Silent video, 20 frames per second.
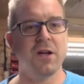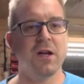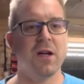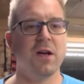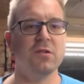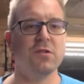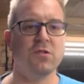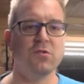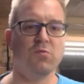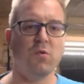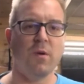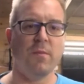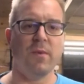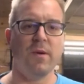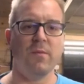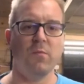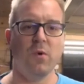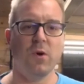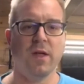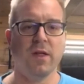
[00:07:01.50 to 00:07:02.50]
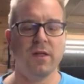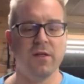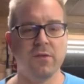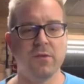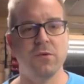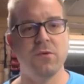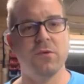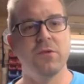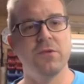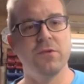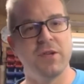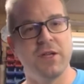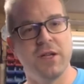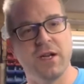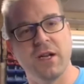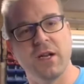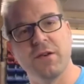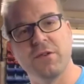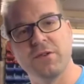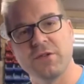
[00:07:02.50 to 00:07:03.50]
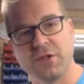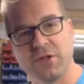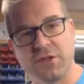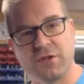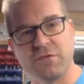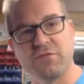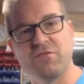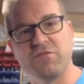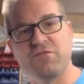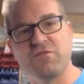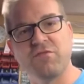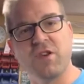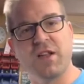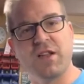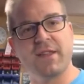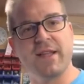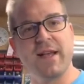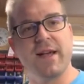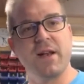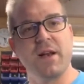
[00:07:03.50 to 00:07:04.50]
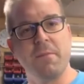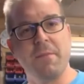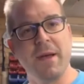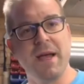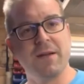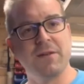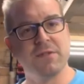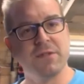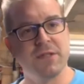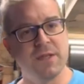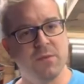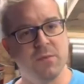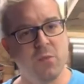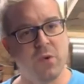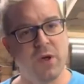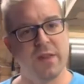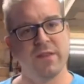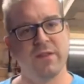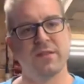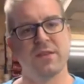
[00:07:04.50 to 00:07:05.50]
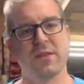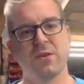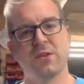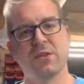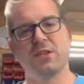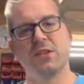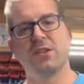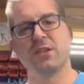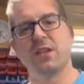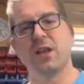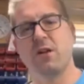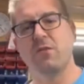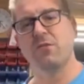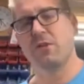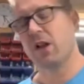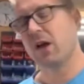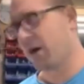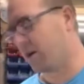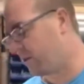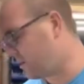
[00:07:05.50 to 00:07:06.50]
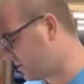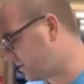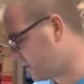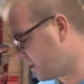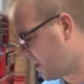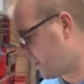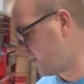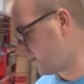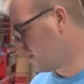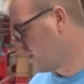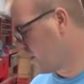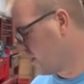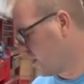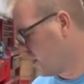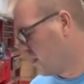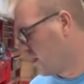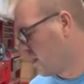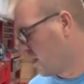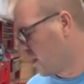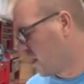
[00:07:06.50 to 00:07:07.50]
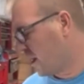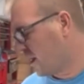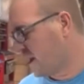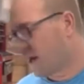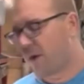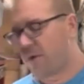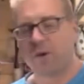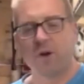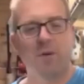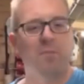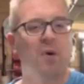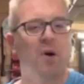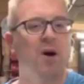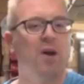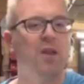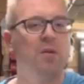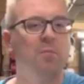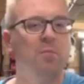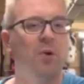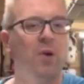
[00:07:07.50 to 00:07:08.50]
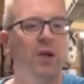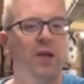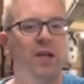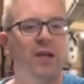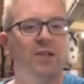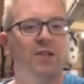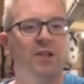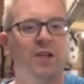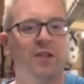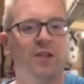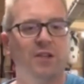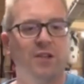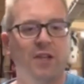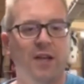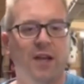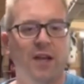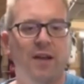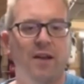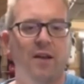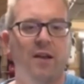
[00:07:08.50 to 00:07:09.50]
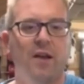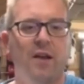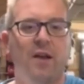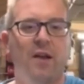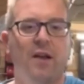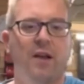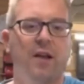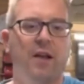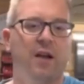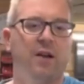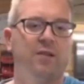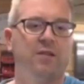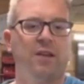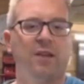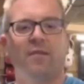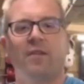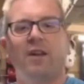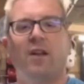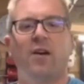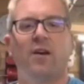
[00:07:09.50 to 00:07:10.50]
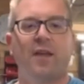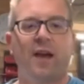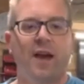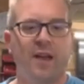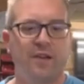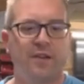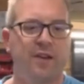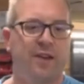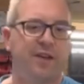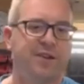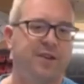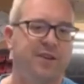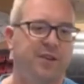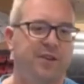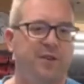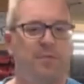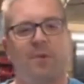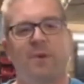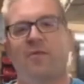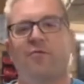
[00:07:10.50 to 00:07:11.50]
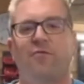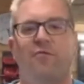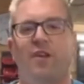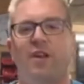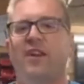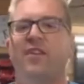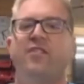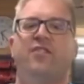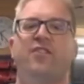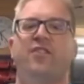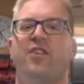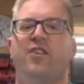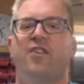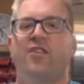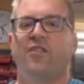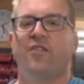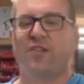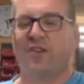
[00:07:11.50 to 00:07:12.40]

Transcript: go swimming with or, you know, just run down a mountain with. So I just don't know. So I don't want to bite the bullet just yet. You know, something like that, you need to do a bit of research